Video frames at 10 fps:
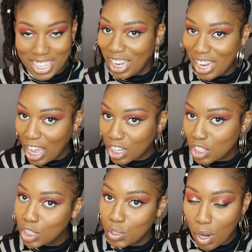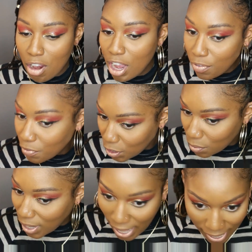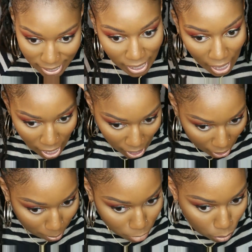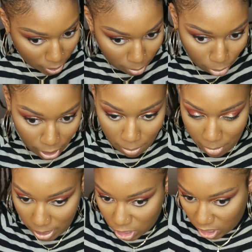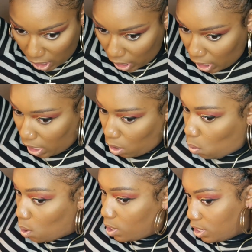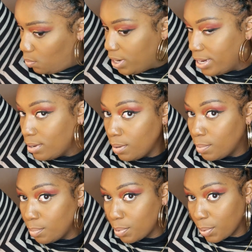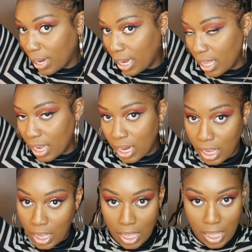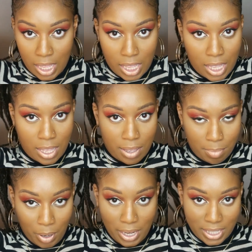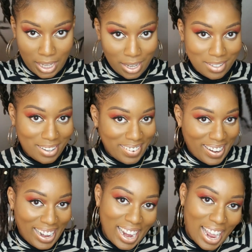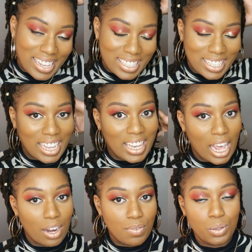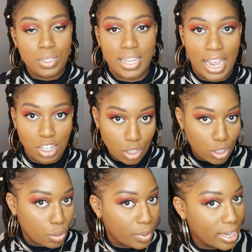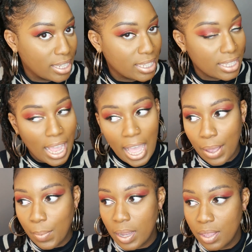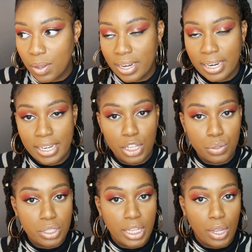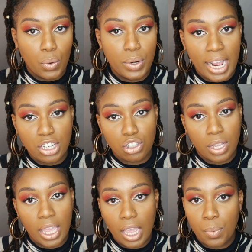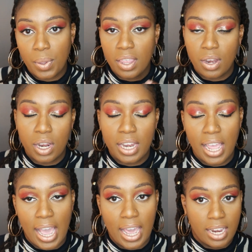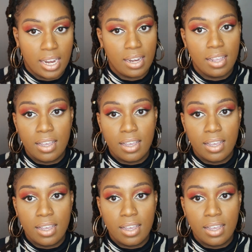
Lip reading: lock tutorial for you guys. I'm doing pretty much a all-in-one braided ponytail. Alright, I see a lot of loose naturals doing this style, whether or not they use their own natural hair, whether or not they add in